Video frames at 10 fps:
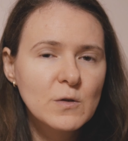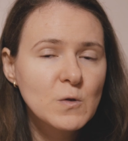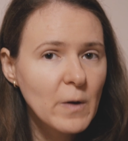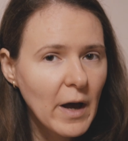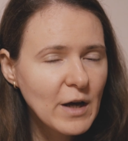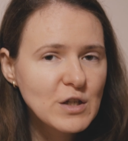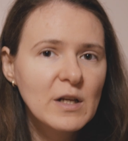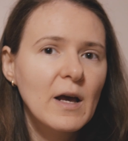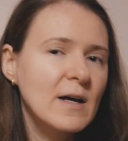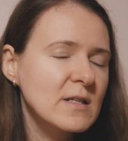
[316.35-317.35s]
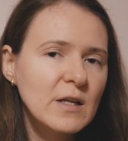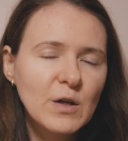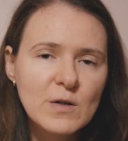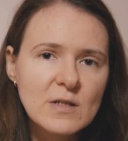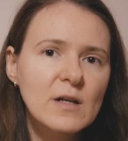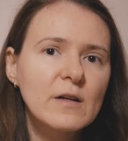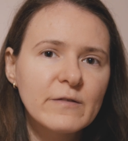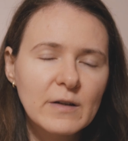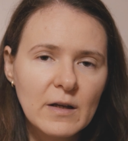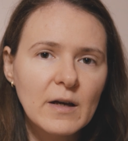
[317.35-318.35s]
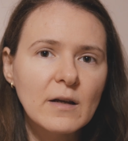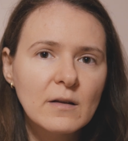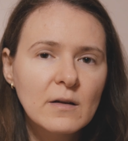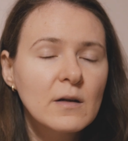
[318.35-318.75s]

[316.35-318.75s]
to actually asking yourself again,